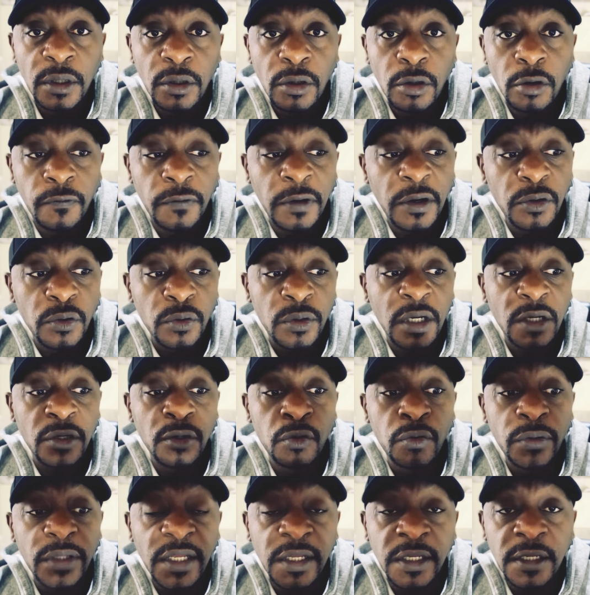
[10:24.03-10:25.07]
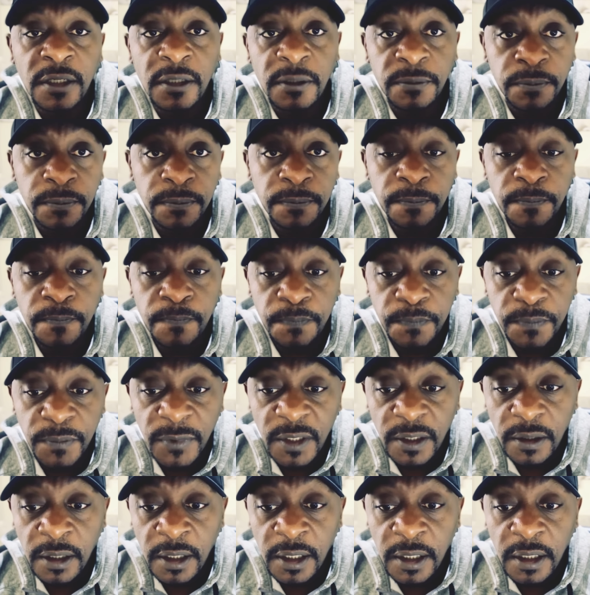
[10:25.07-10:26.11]
of how you can do the
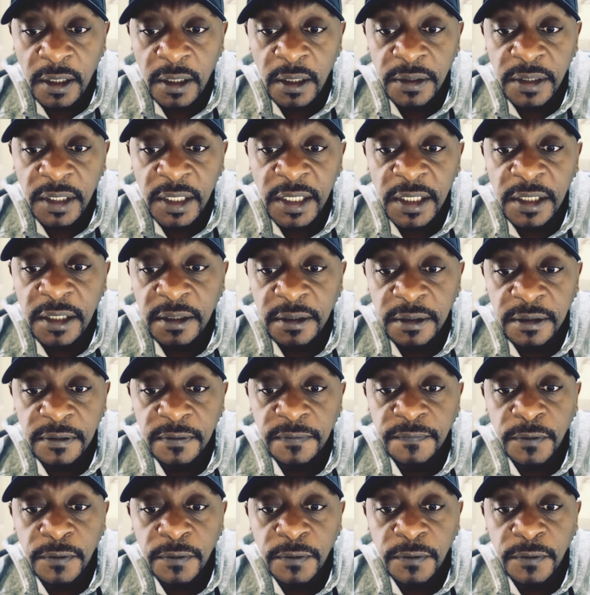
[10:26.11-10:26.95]
healing